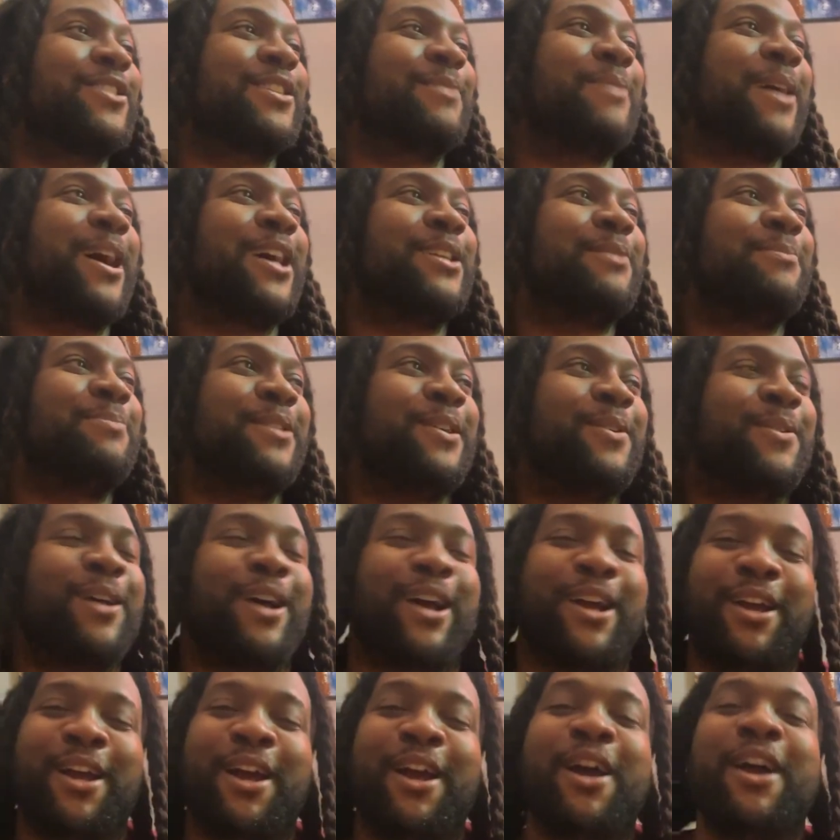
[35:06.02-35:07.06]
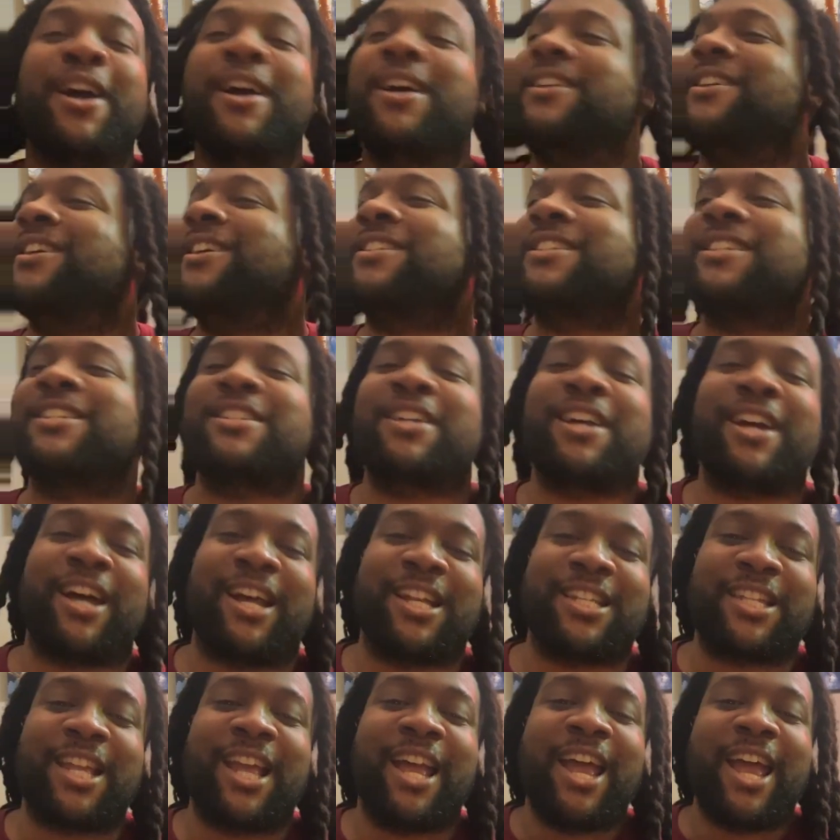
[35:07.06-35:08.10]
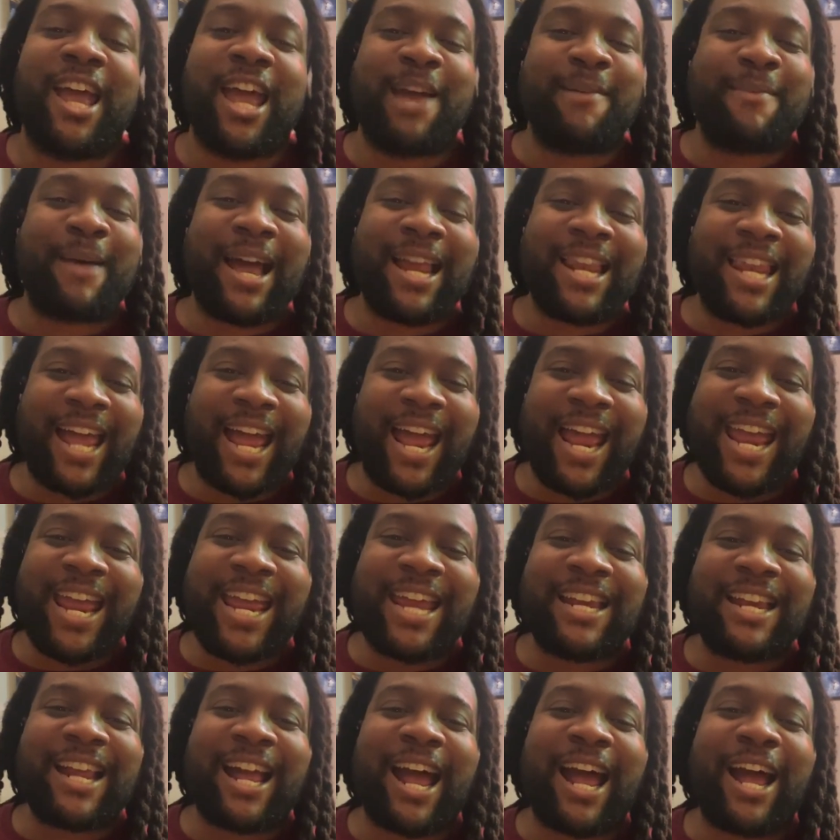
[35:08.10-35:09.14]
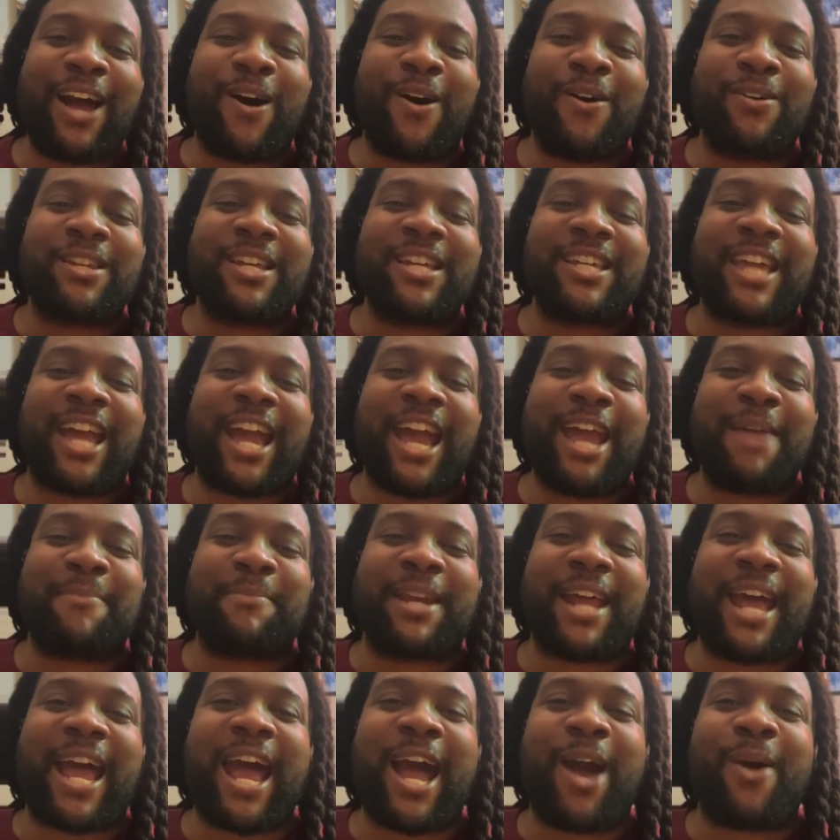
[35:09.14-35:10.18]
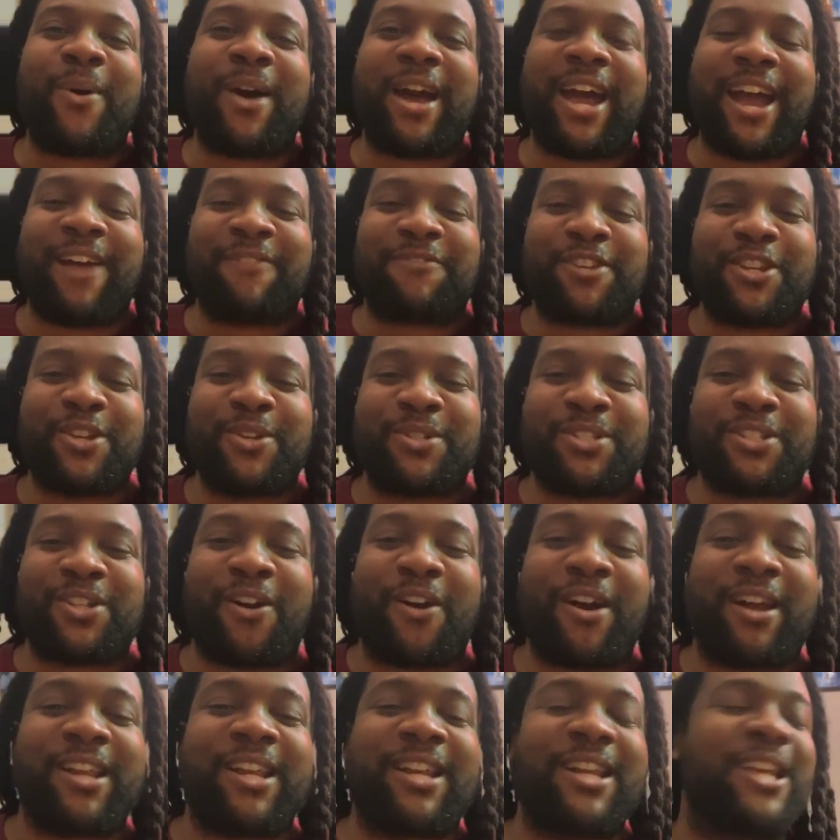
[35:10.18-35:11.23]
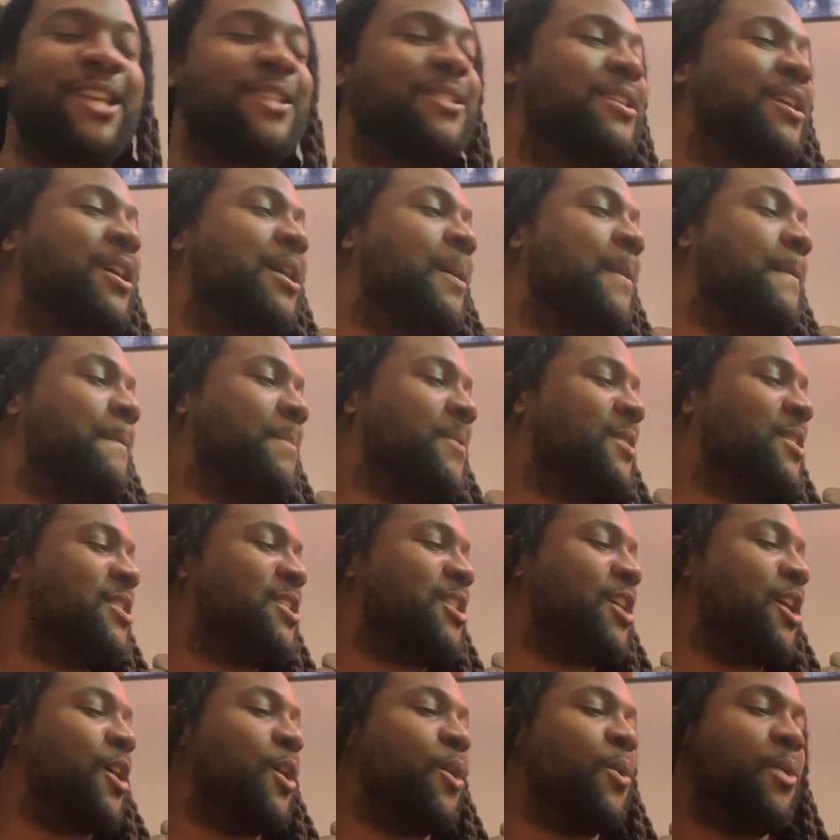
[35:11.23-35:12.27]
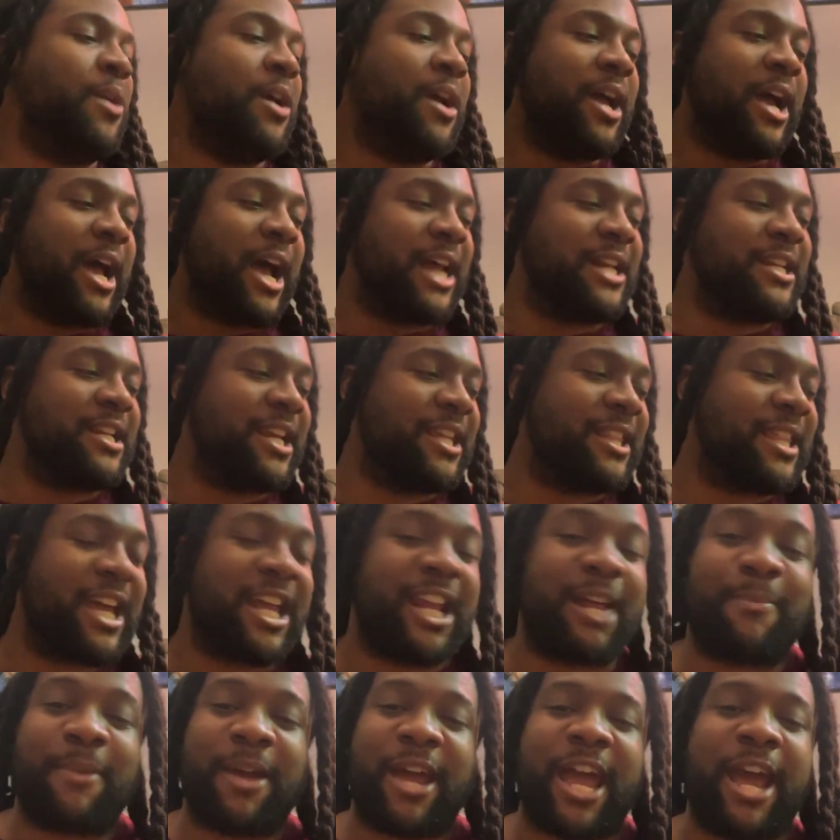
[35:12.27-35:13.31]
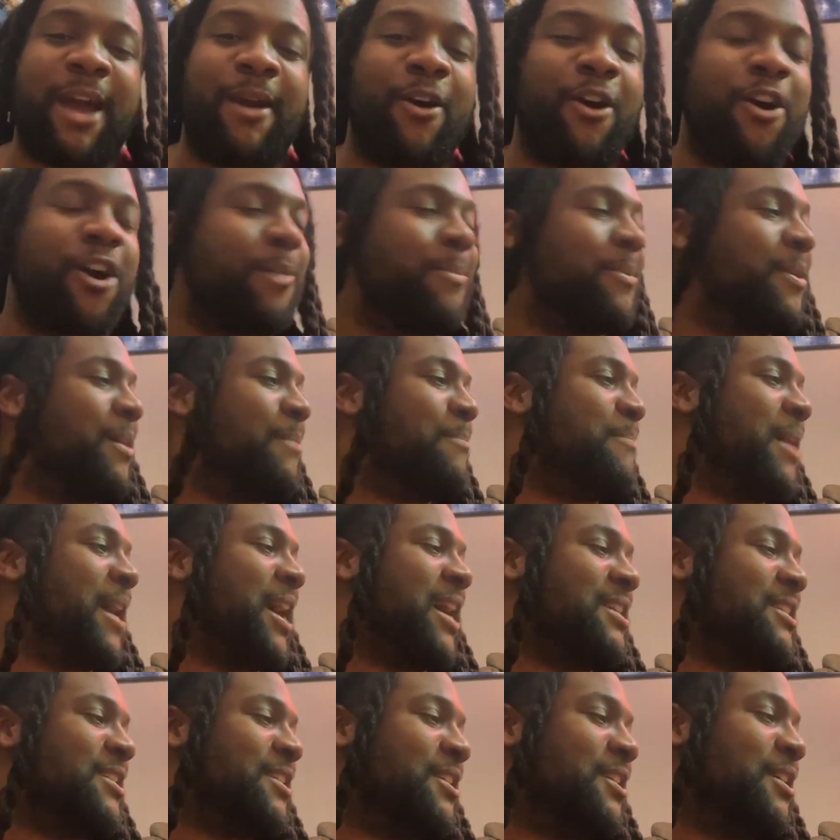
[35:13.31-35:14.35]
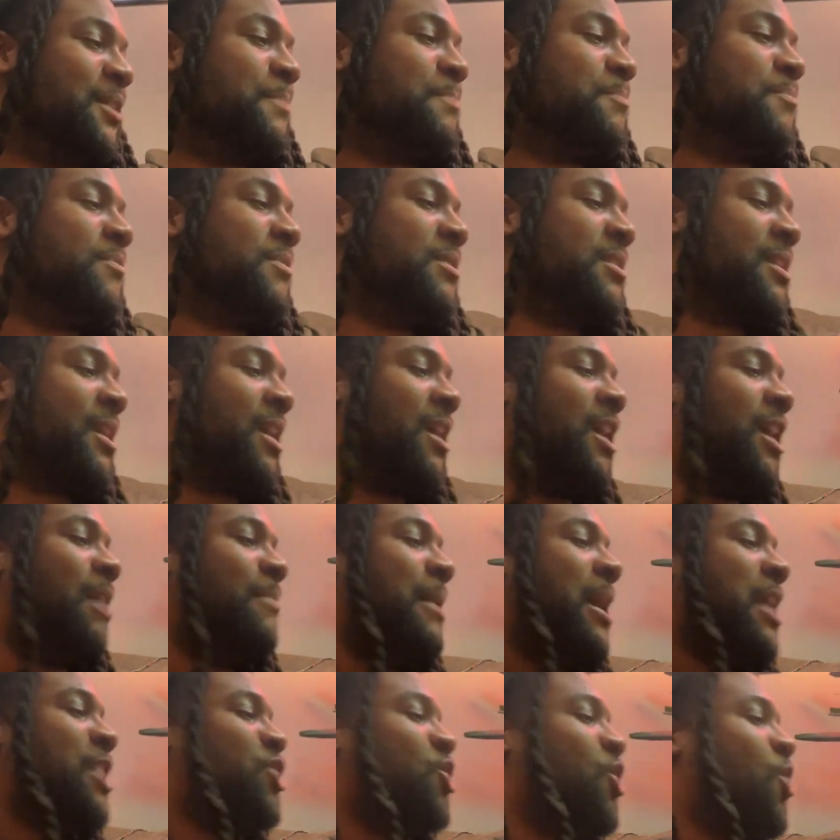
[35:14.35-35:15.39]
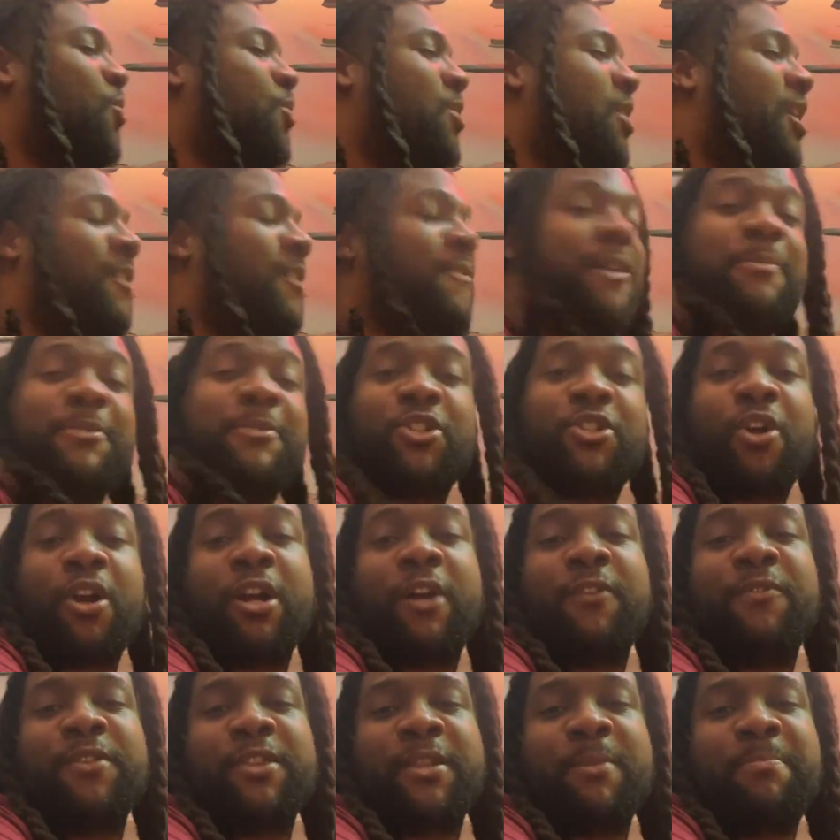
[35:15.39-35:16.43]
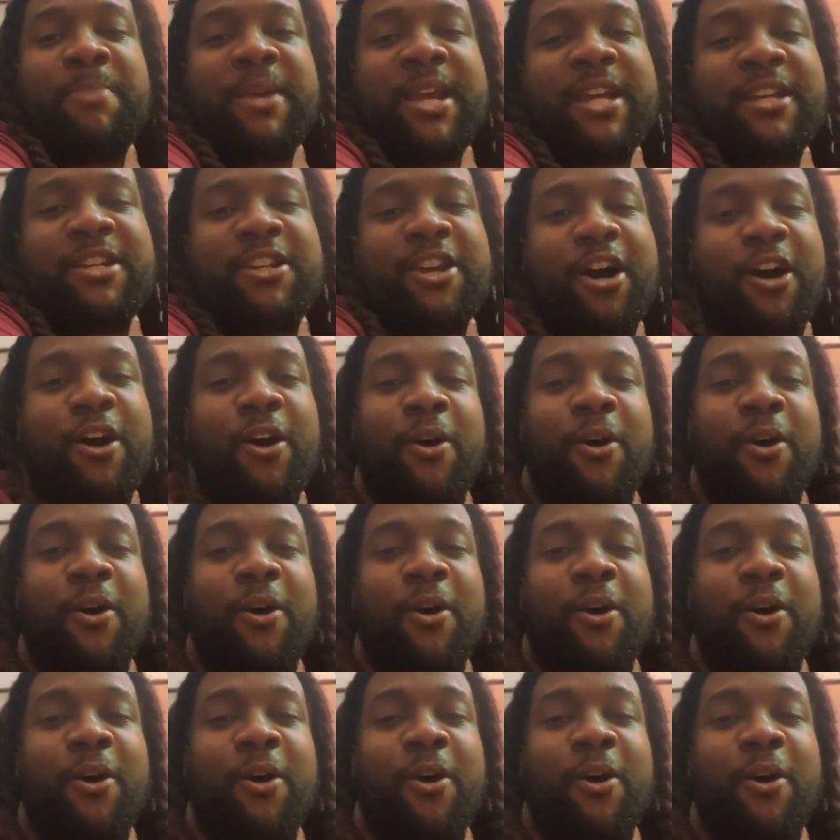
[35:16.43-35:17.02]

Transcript: I was about to be like, "This is us." Am I late? I only came an hour after you started. It, so I did that. I'm an Arber ambassador. Um, I showed off. I'm gonna start off with the big